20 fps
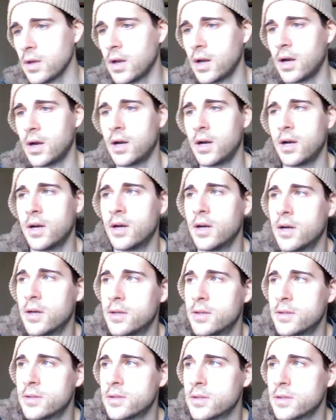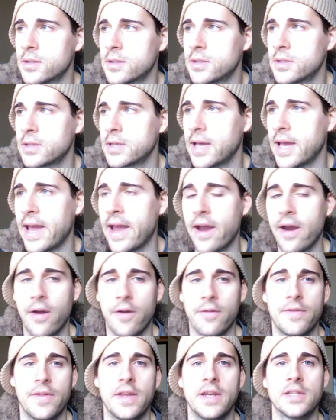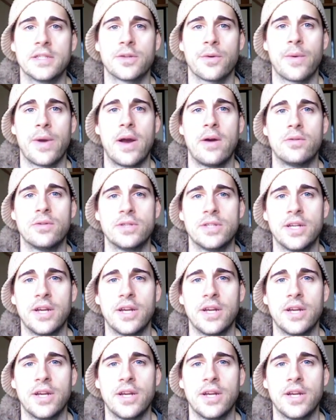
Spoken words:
air that is around